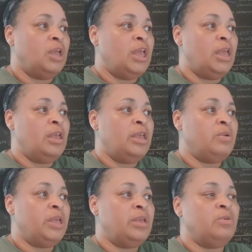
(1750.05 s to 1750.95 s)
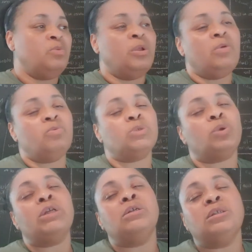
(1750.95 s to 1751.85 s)
He, he, he, he
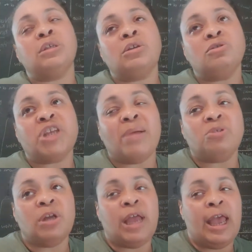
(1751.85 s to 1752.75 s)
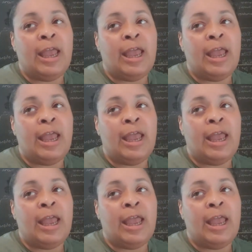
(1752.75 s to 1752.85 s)
was, well, in Ezekiel chapter